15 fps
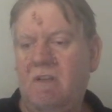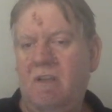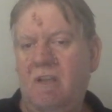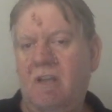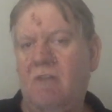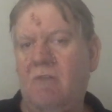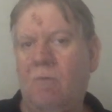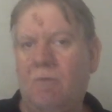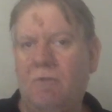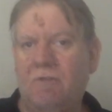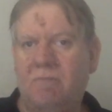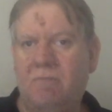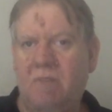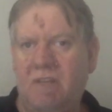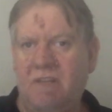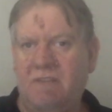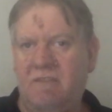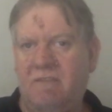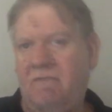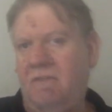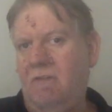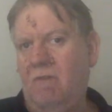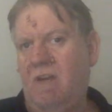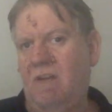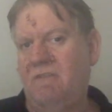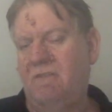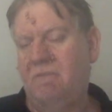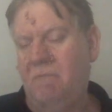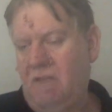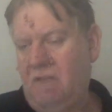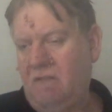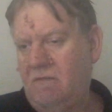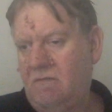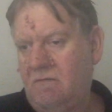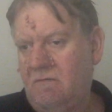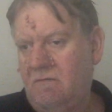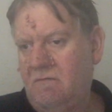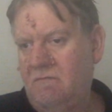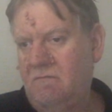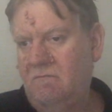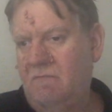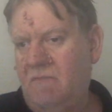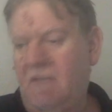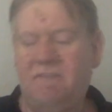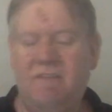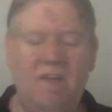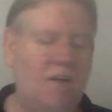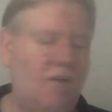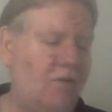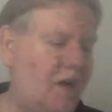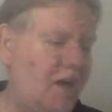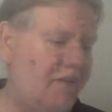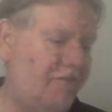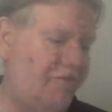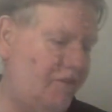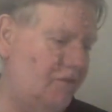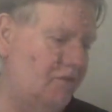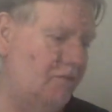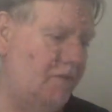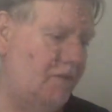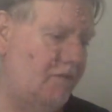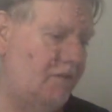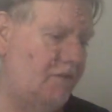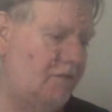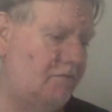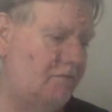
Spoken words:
in a worse place, if you ask me. That's how I feel about it.